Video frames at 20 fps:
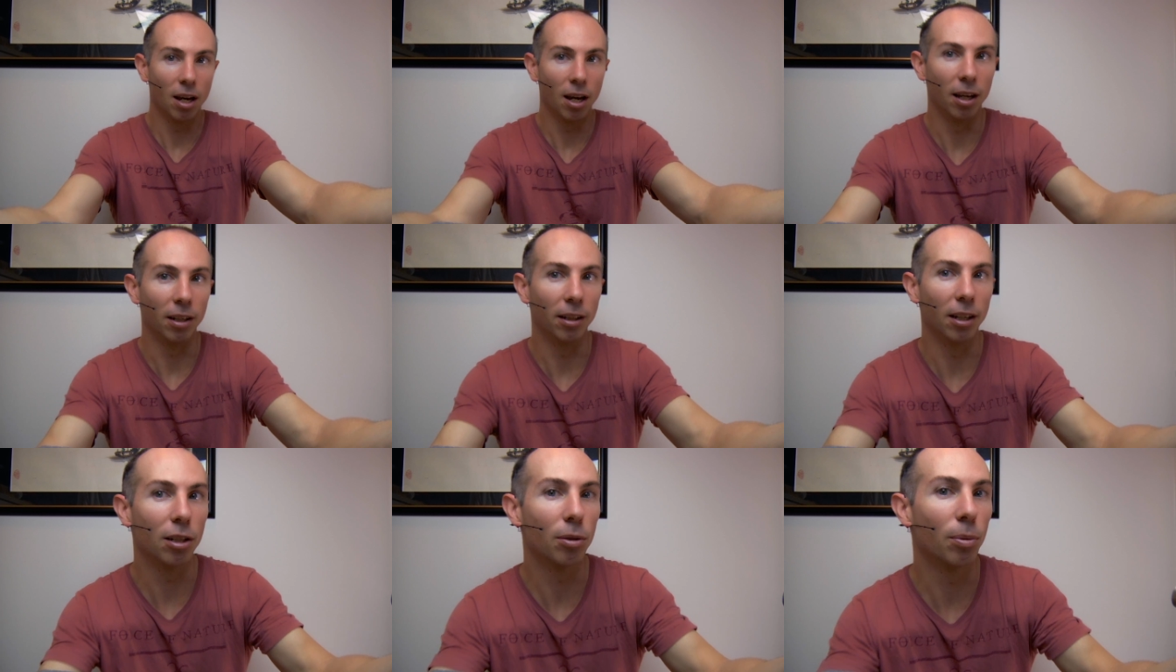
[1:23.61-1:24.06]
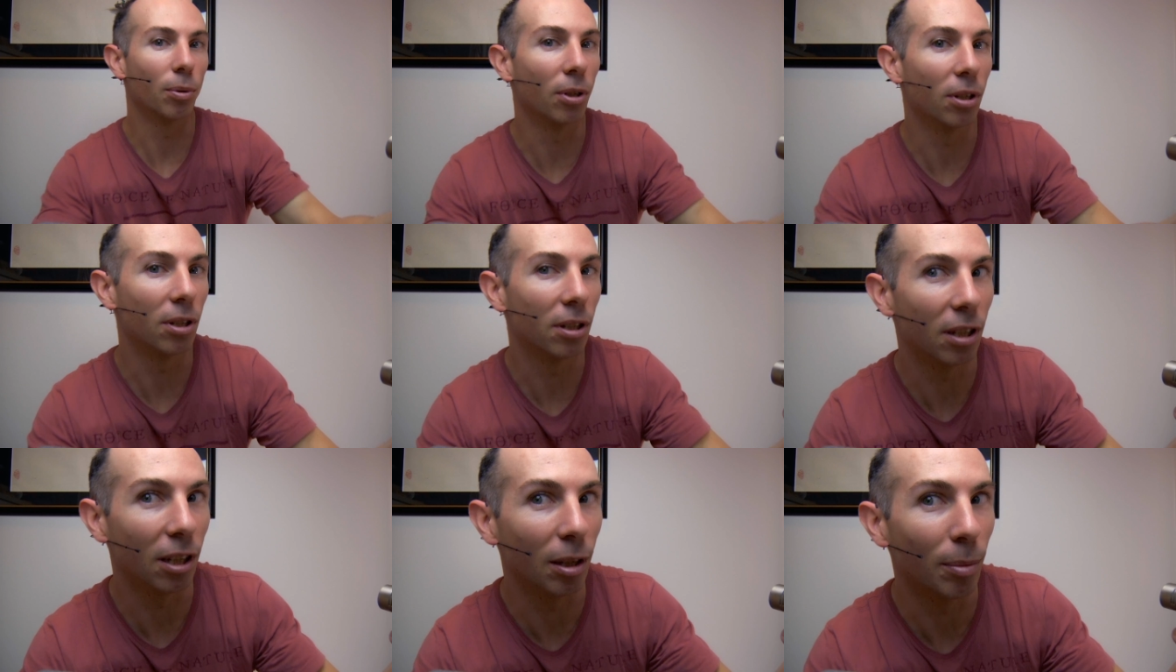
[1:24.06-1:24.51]
and that's when you
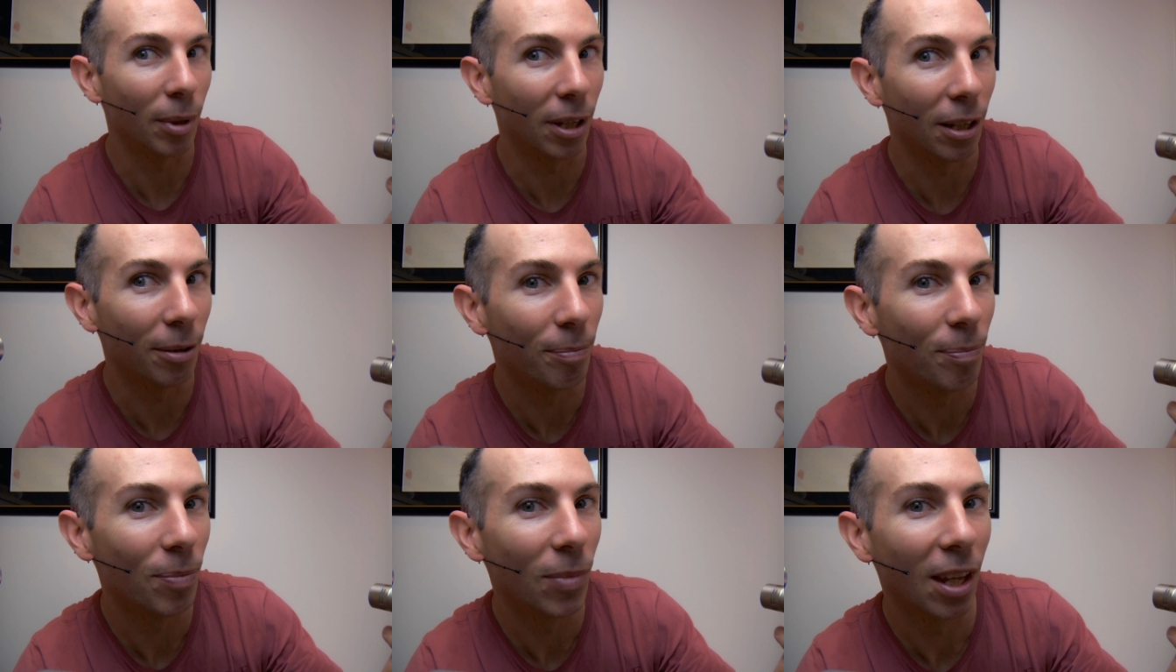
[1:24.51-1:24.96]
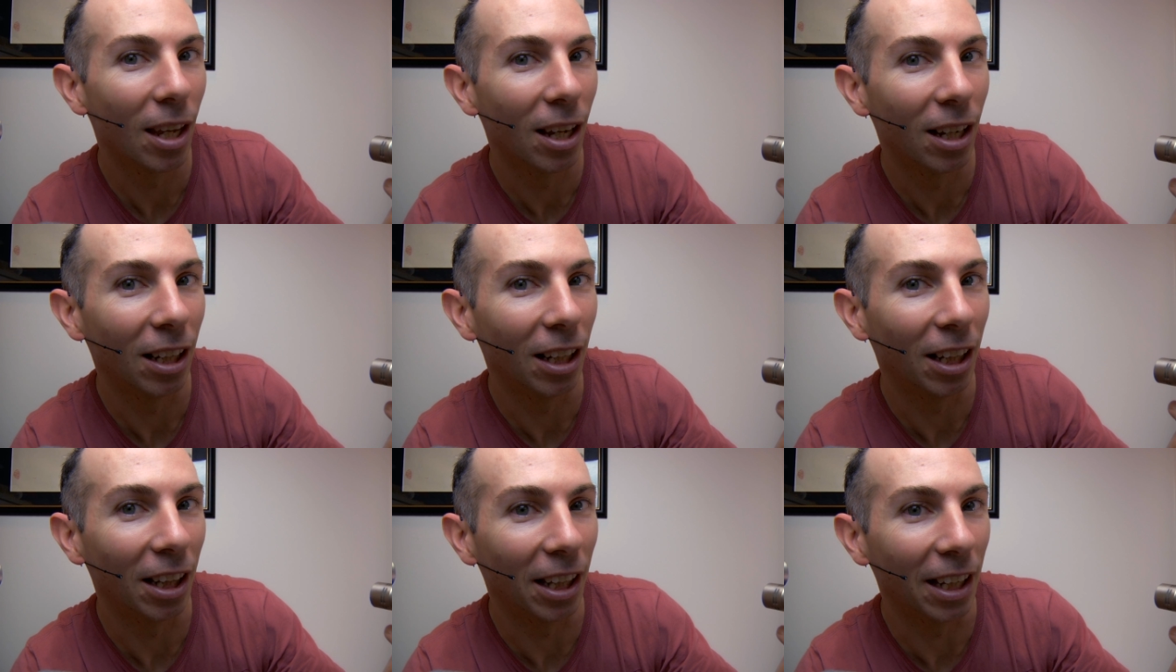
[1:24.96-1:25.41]
see me
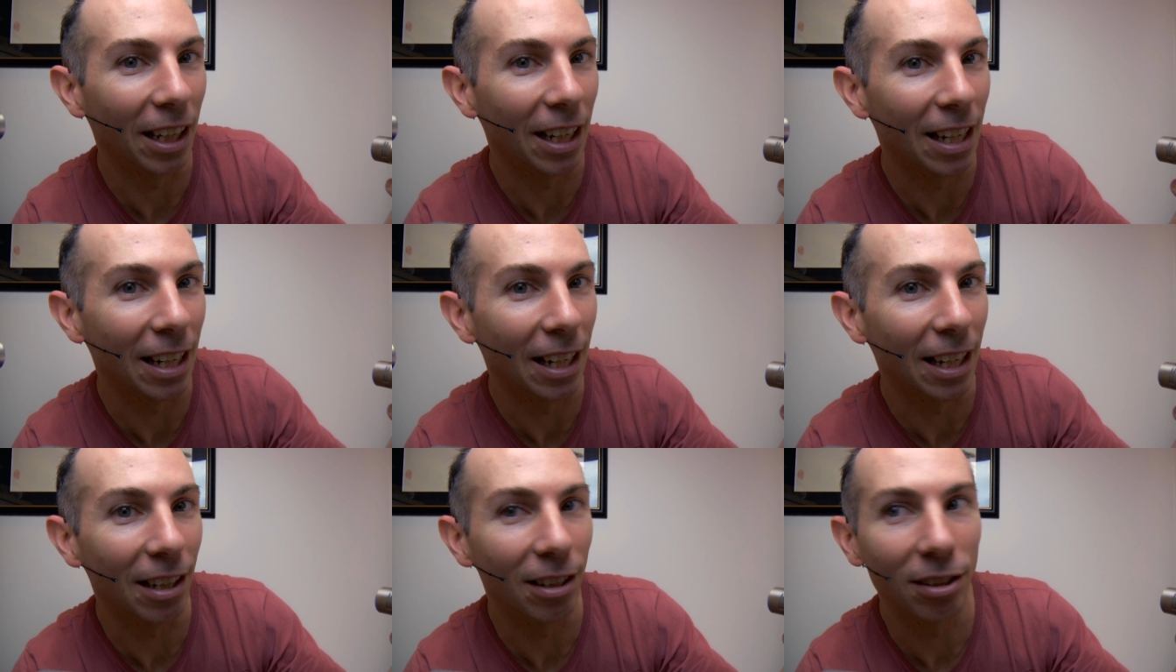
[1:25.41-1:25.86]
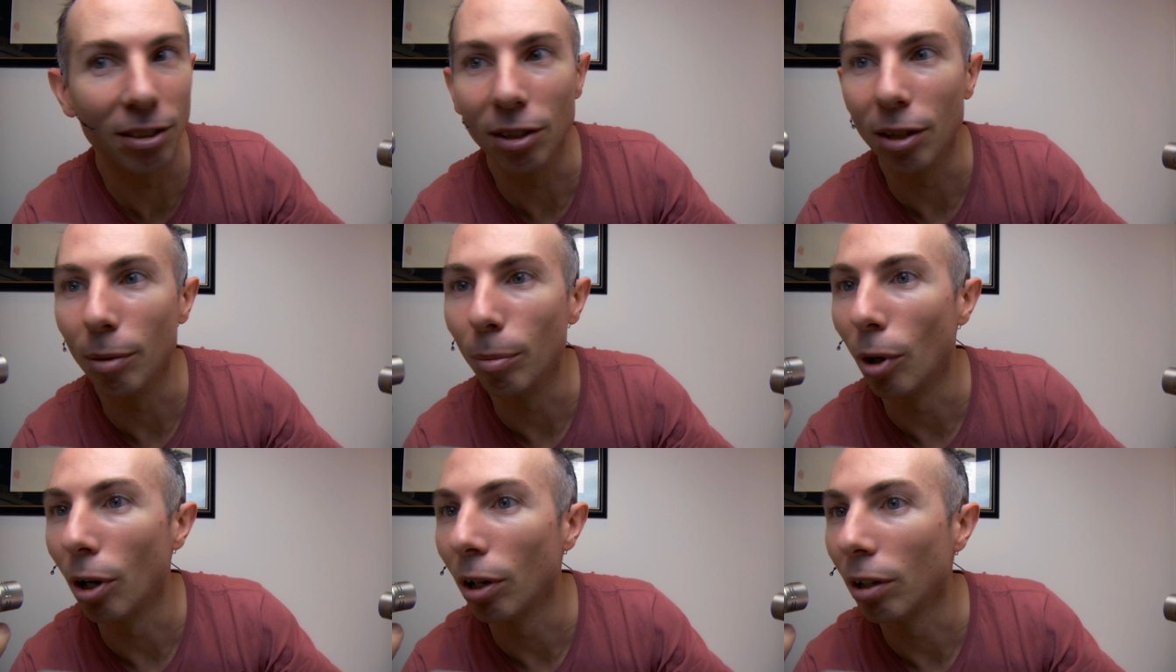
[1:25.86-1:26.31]
lean into
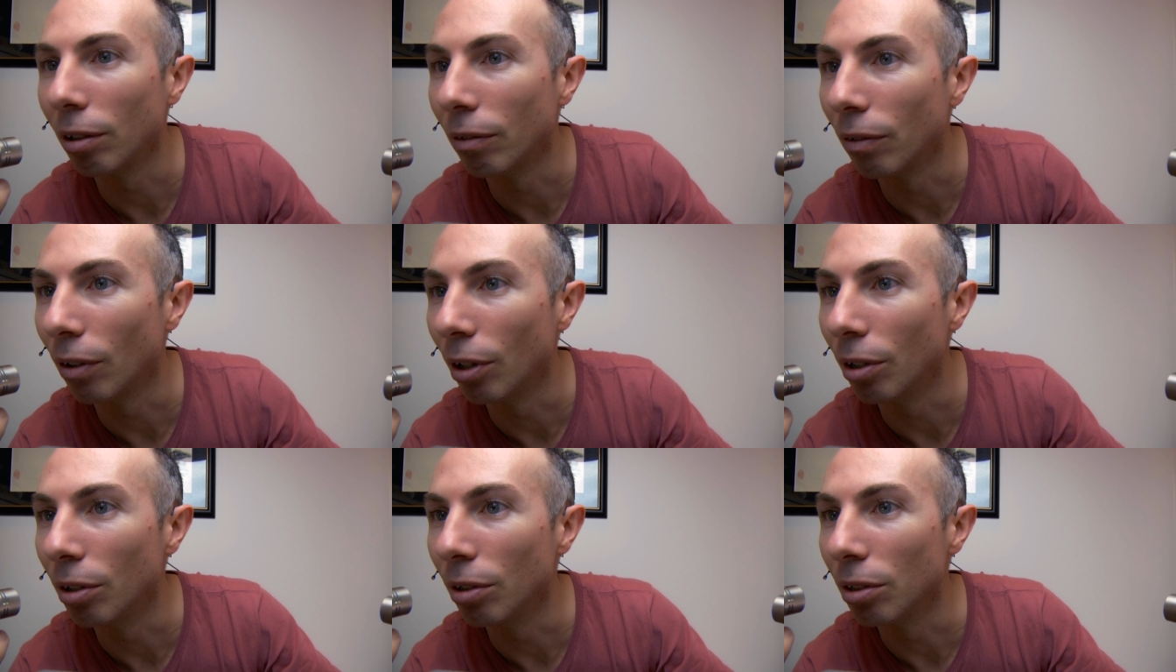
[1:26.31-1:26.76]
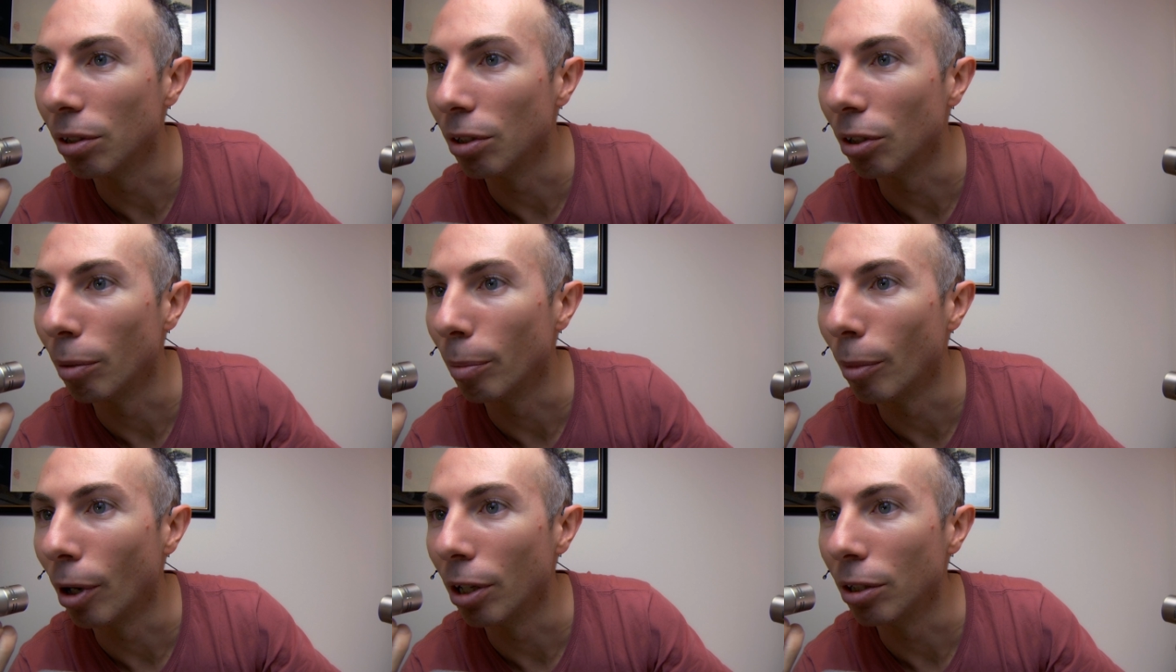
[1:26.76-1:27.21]
the microphones,
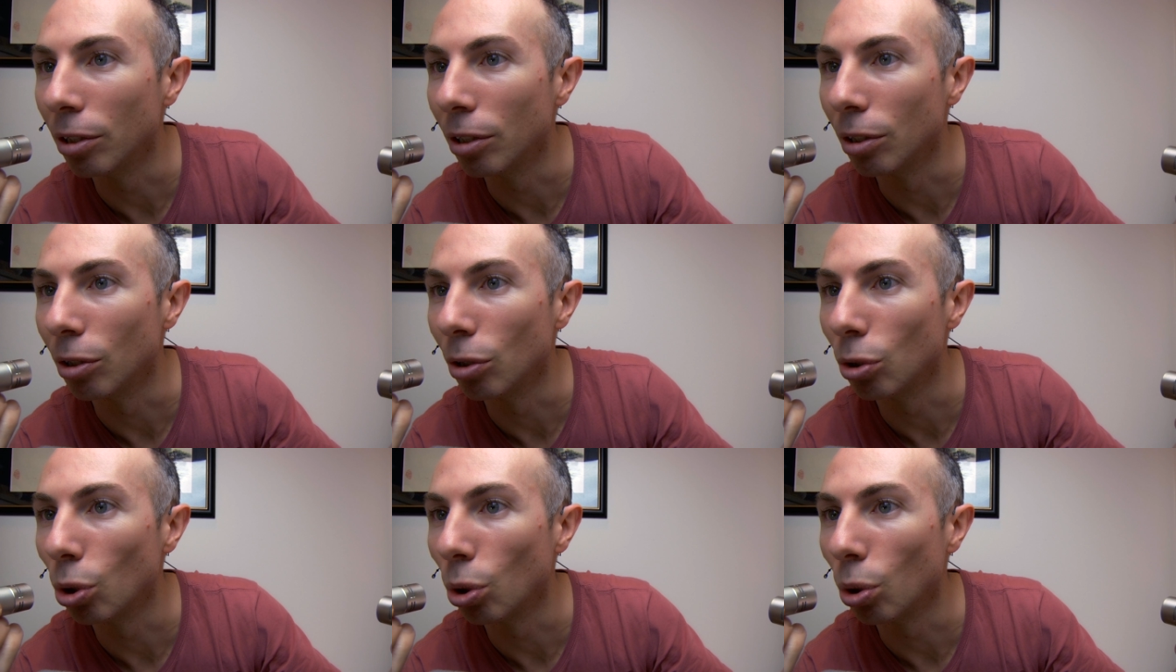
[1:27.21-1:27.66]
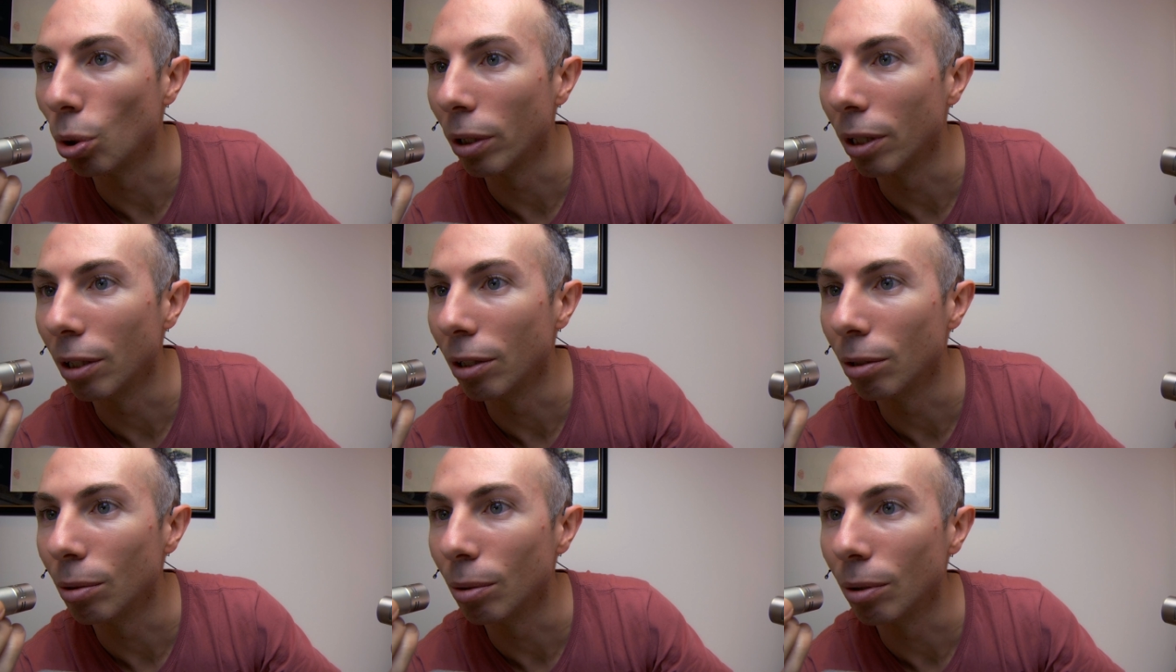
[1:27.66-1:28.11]
and I might just talk
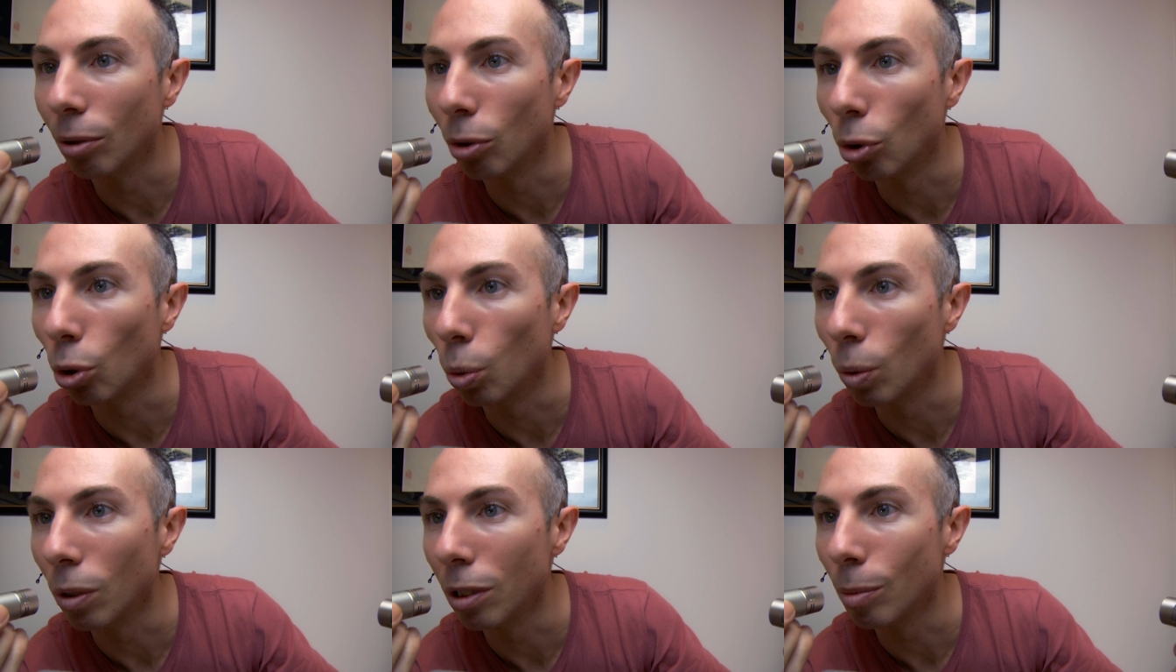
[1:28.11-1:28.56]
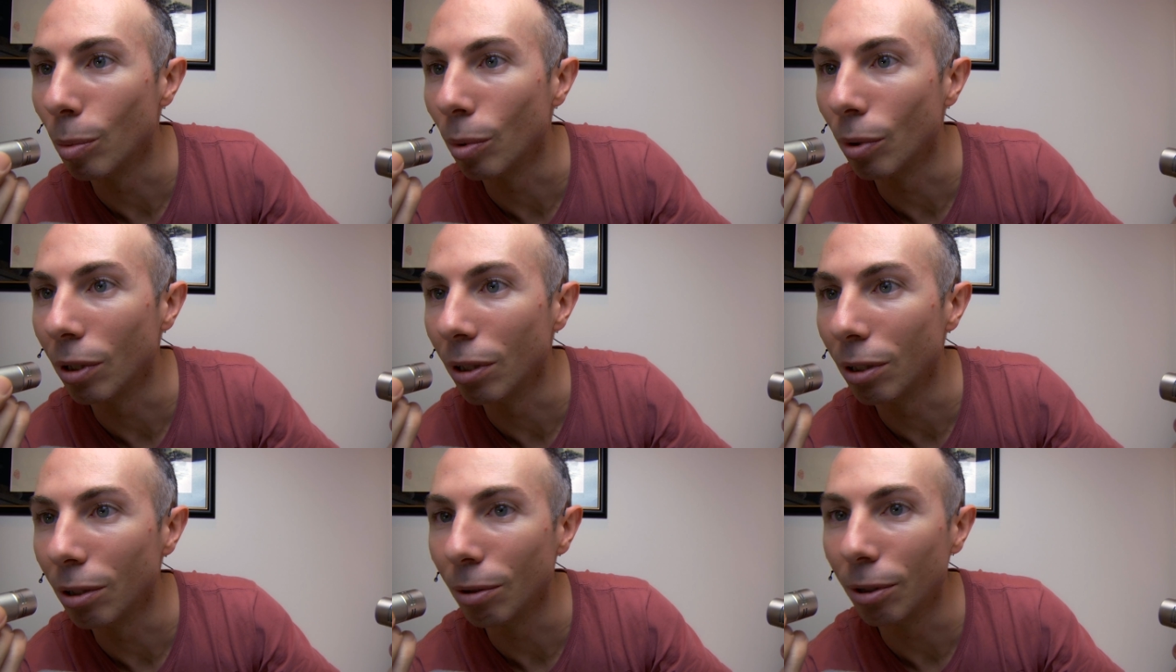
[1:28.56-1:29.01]
into it or
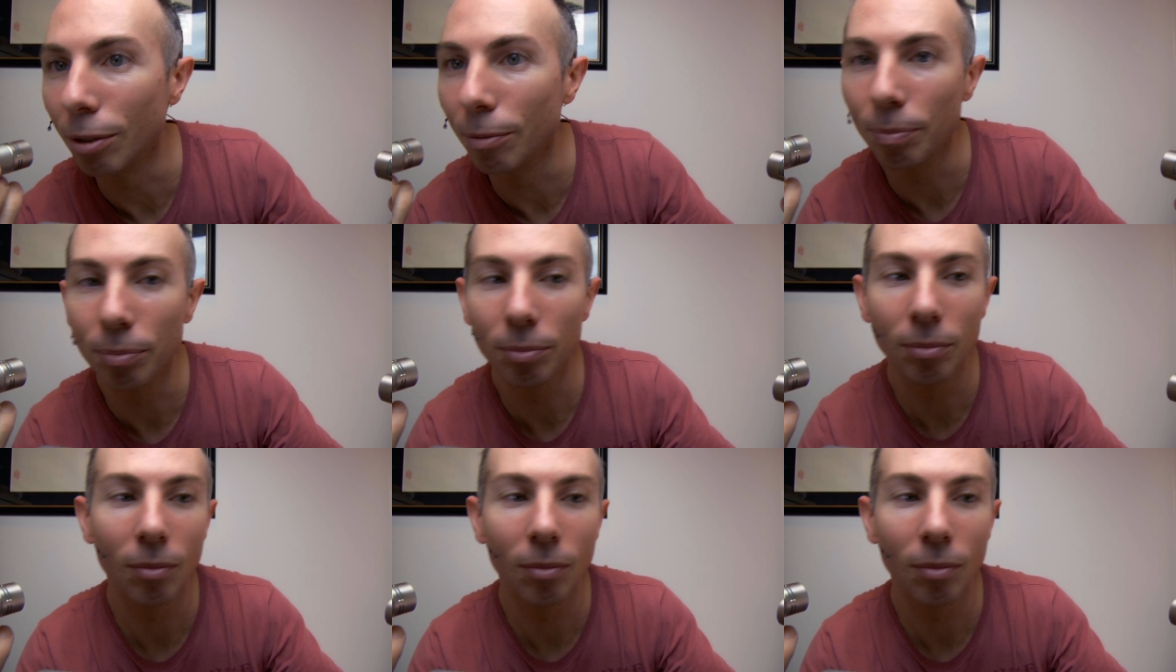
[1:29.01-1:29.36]
whisper into it,